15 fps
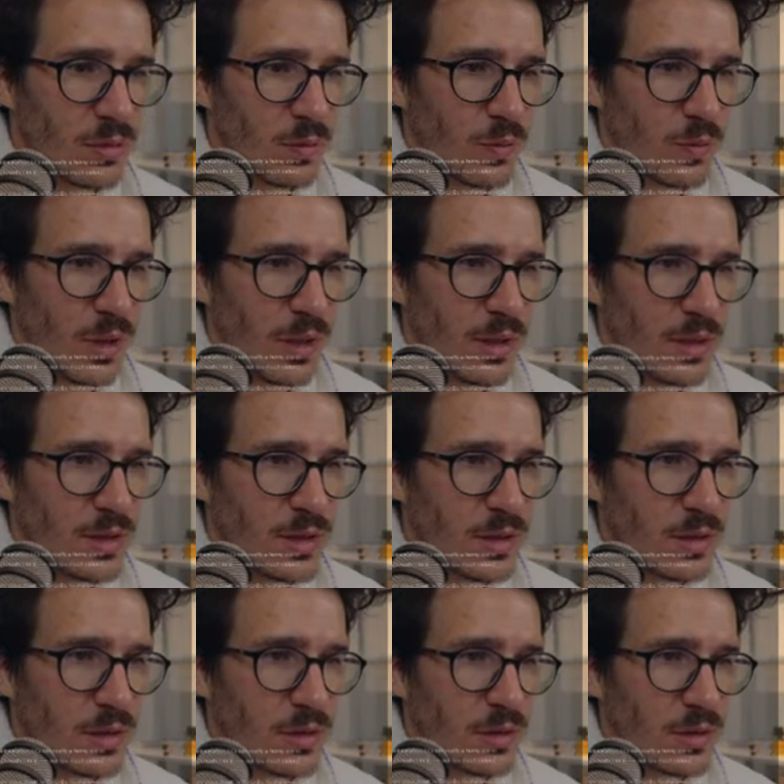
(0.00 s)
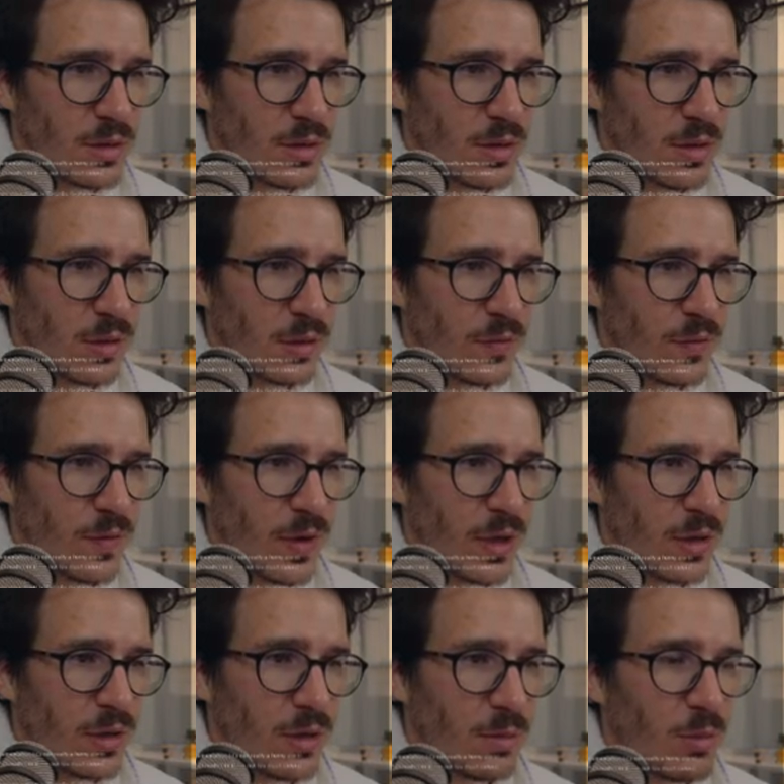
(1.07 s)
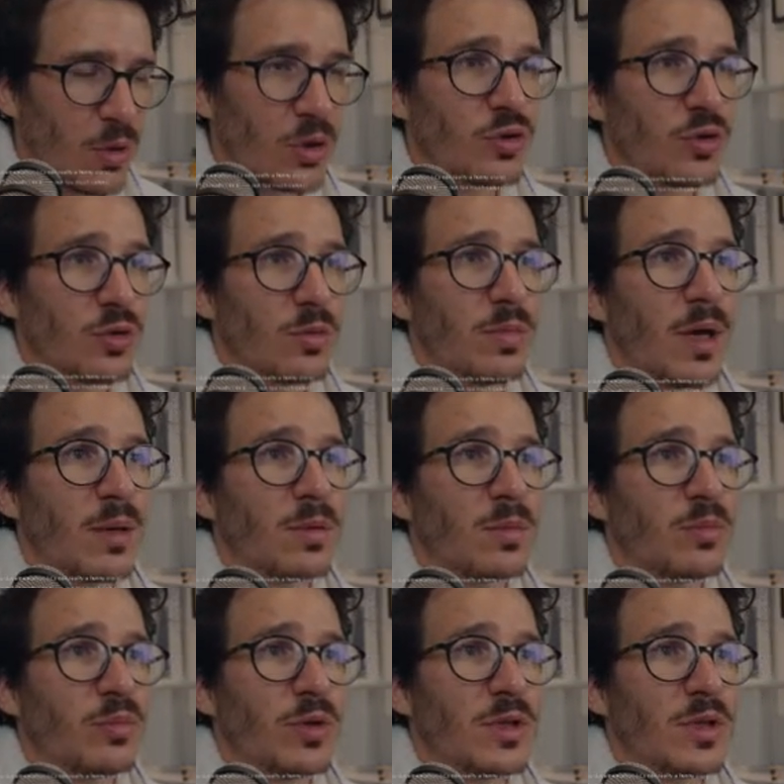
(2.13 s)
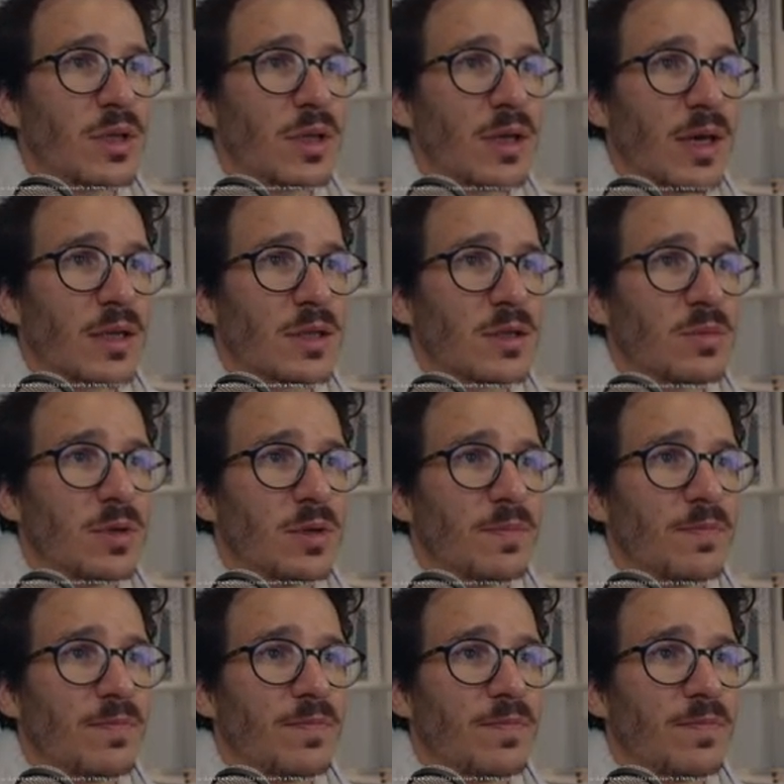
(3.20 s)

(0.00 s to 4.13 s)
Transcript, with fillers: Why is it not finding module Babel preset Gatsby?